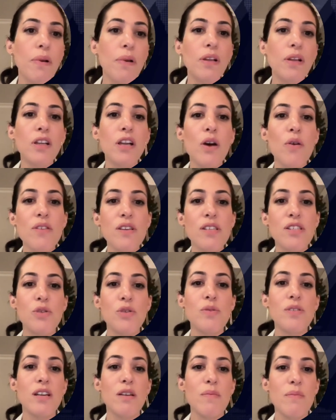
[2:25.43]
below this
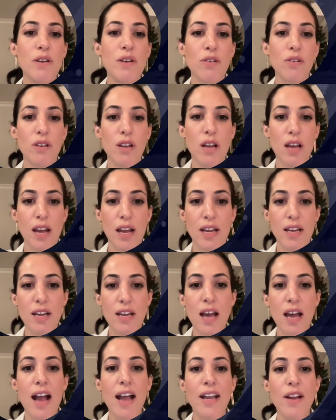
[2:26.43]
2 centimeter
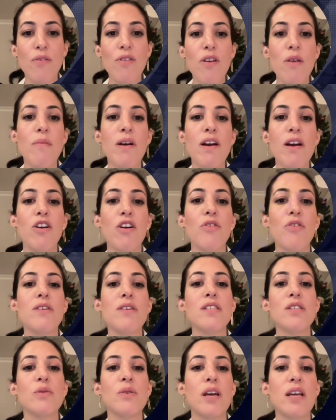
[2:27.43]
line, I know that my
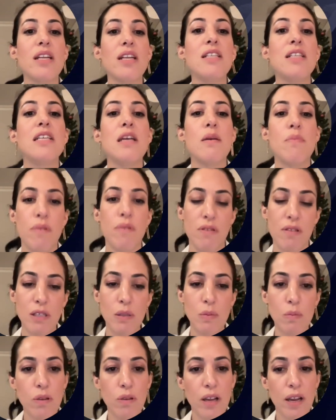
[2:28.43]
artery is located deep in
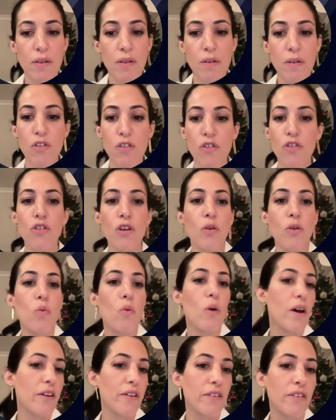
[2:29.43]
this plane. So
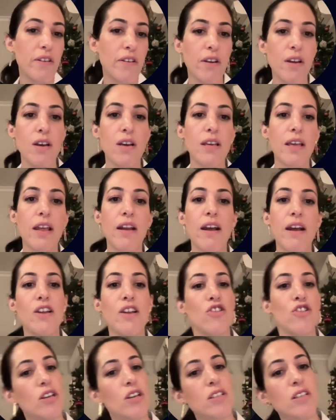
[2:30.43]
what? Can I
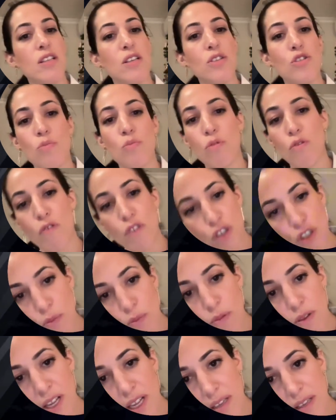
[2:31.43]
inject in the
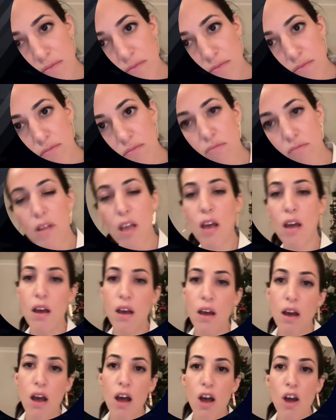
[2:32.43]
superficial plane?
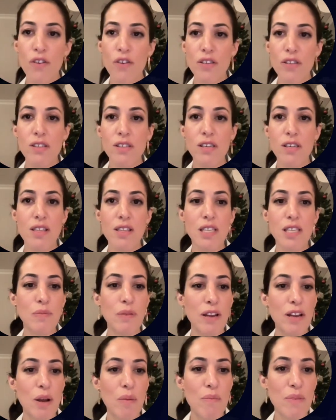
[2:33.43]
Obviously,
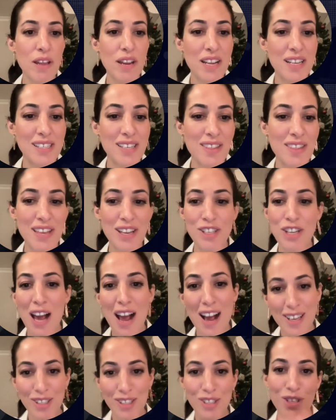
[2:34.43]
this might not be an easy thing
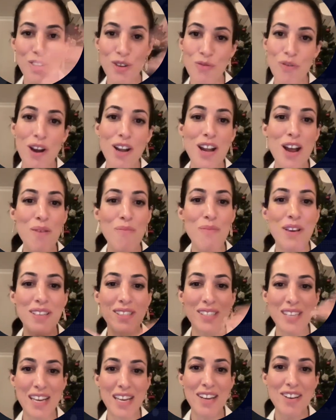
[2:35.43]
to ask you right now
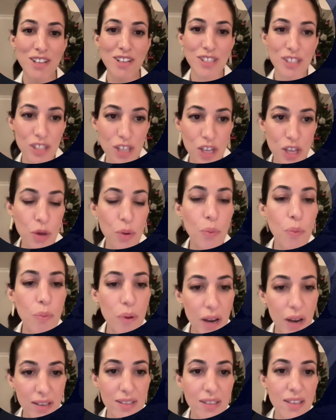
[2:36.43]
because I cannot see you,
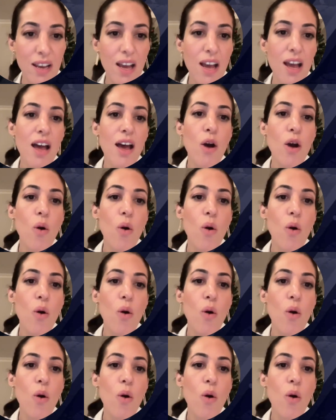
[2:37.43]
but